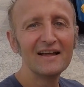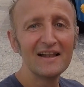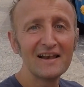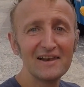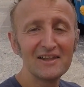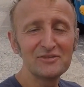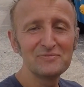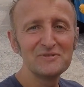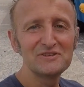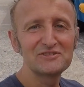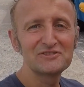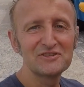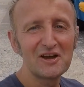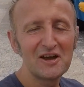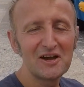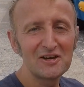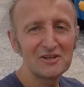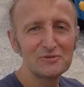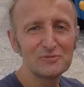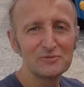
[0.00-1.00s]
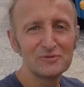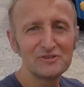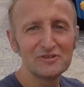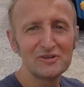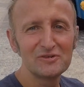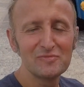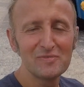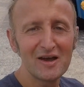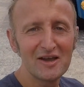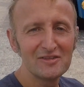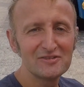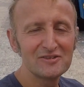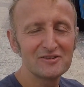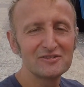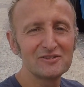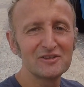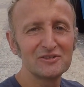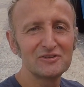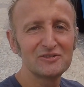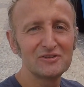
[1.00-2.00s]
Let me start with a reminder
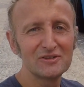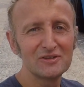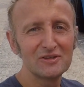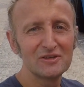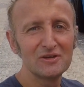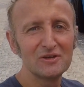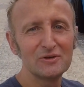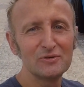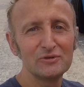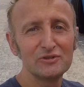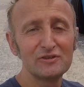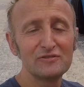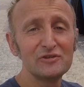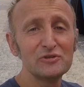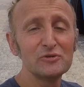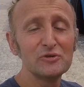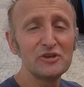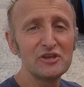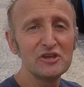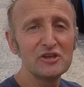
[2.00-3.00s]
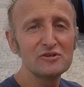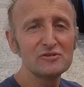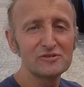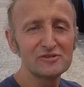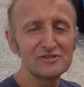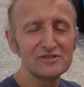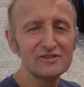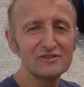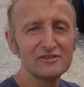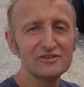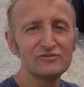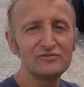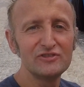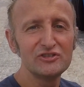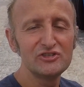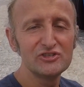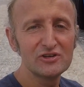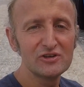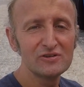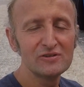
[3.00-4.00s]
that uh, whatever you hear or see in this
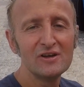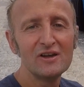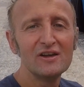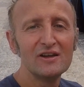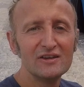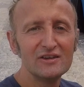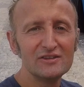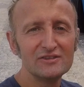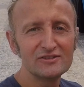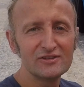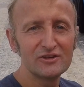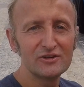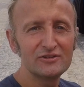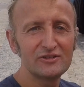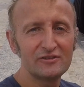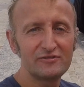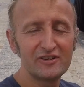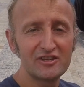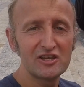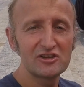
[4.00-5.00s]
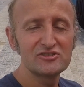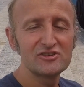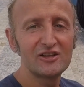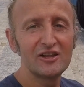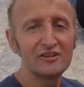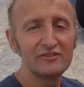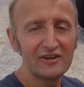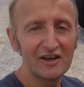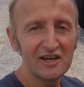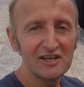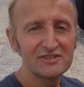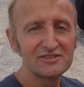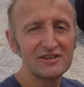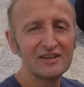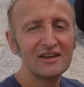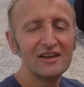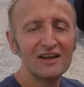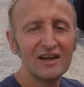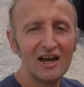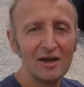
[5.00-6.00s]
video is not a financial advice.
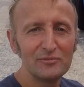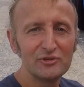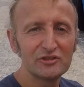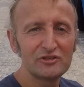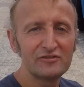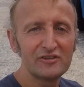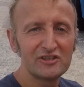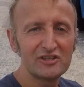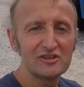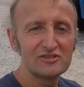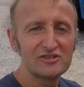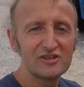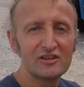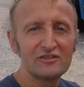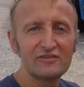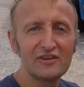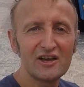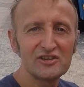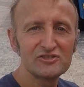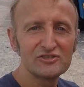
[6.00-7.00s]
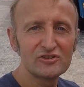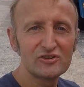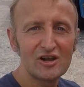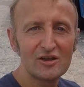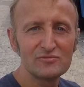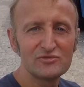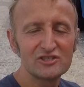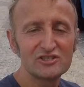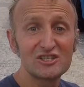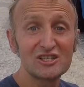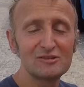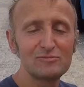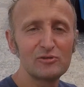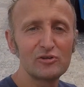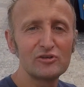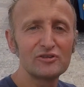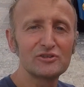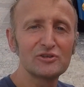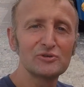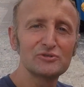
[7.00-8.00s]
I'm not a financial advisor, I'm just
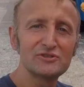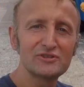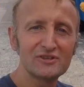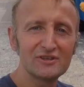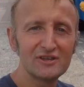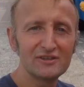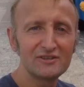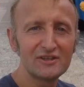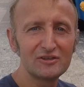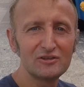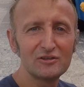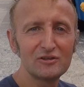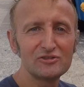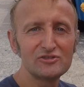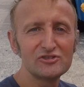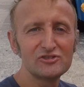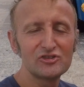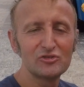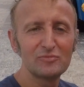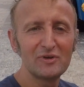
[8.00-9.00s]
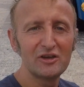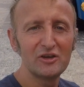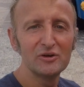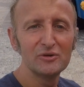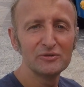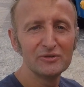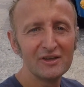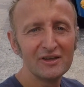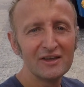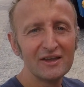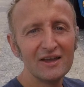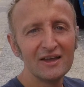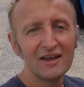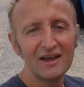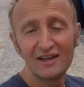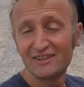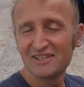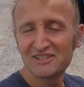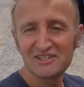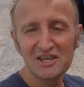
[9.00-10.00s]
exploring those uh, technologies on my own.
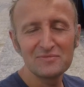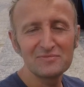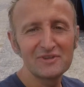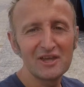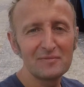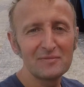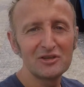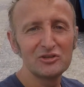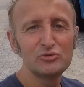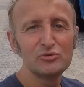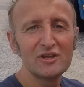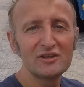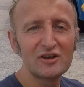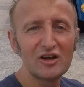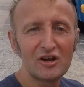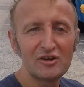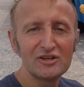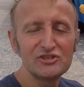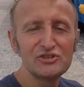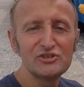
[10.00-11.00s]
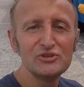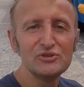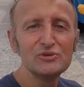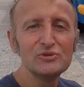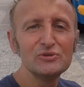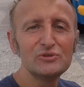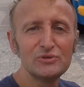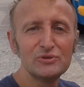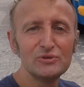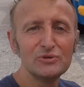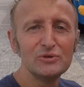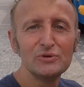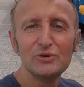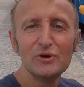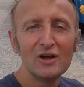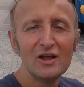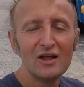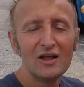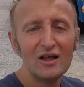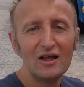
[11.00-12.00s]
At the same time, I do encourage you to
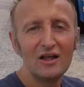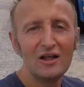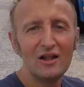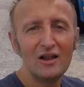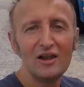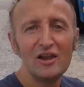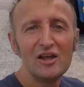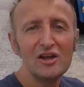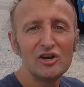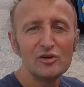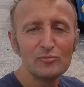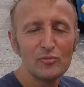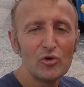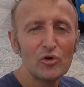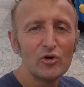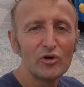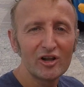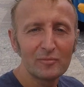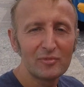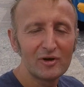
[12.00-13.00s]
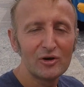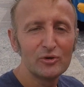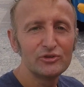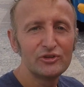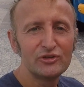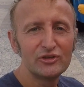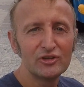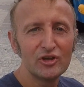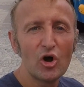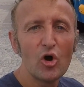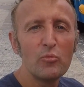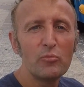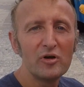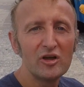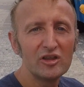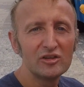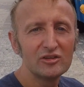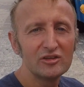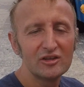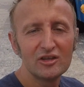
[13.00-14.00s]
uh, learn more about uh,
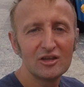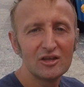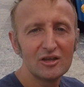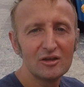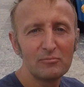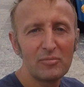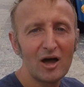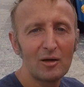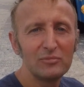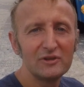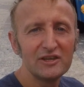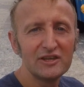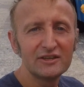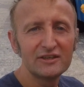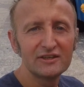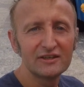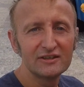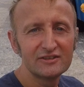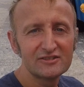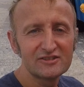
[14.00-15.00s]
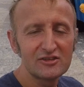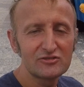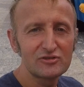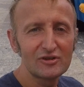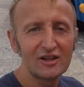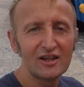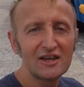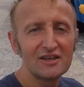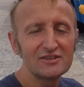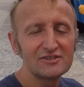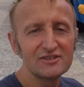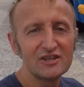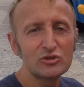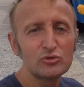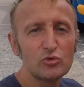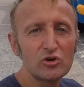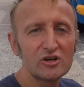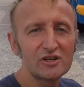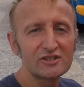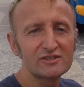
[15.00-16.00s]
open, uh, public, decentralized
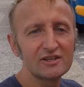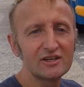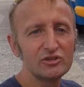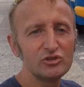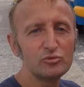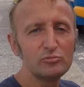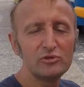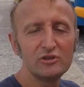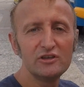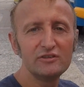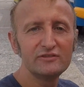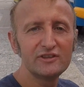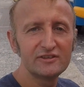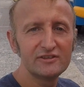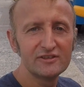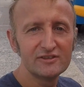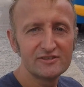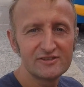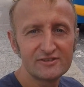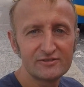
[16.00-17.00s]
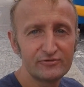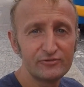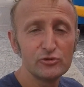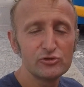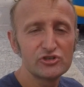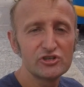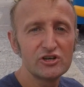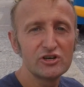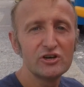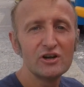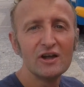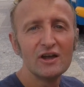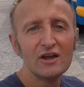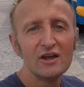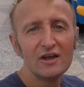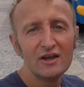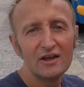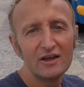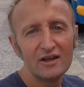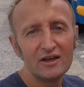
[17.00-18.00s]
networks. I do believe that it's future
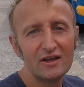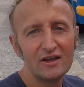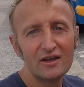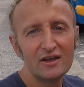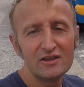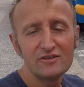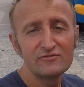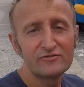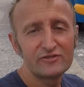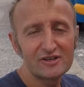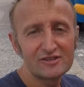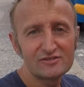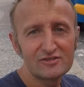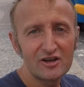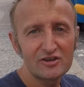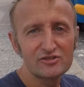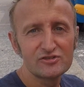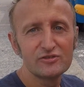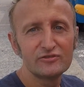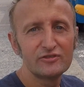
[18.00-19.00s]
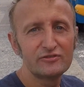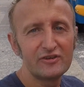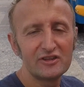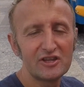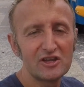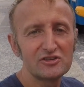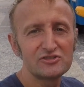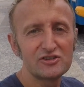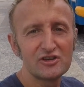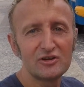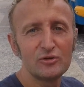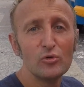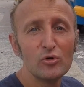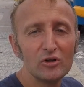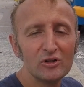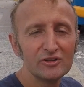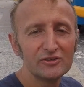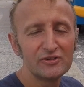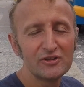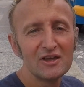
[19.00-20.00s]
infrastructure of the financial
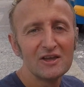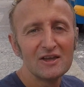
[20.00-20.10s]
world.